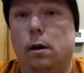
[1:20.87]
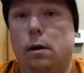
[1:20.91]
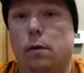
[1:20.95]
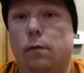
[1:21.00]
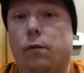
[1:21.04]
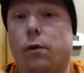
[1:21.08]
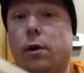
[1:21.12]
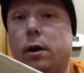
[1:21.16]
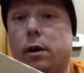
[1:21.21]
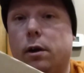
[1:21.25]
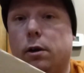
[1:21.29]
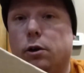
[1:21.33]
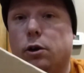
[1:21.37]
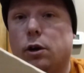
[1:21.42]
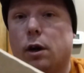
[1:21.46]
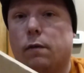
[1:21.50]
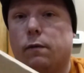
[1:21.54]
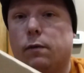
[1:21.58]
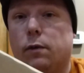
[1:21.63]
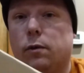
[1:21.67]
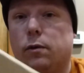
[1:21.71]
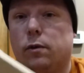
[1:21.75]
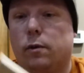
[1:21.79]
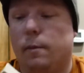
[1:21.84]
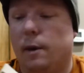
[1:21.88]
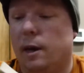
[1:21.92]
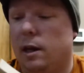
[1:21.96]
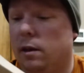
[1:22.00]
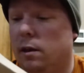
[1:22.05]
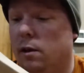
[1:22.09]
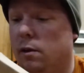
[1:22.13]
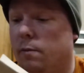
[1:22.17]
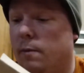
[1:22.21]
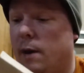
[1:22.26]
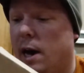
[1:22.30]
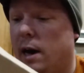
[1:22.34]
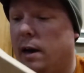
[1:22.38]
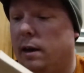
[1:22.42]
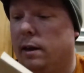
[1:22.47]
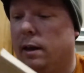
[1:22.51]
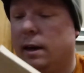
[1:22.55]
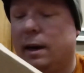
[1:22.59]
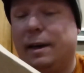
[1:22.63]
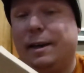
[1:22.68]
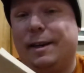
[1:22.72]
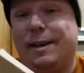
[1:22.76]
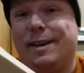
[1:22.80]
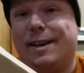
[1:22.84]
Freddy Chef used to make these back in the
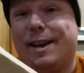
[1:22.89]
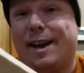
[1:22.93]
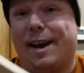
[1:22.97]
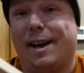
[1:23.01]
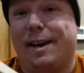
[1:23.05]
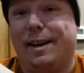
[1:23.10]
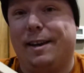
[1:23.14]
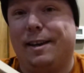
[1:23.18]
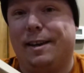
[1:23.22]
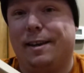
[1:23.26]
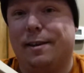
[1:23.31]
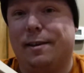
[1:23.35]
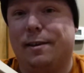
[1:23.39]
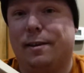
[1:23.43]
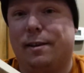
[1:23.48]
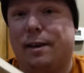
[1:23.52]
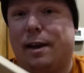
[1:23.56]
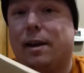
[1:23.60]
1990s.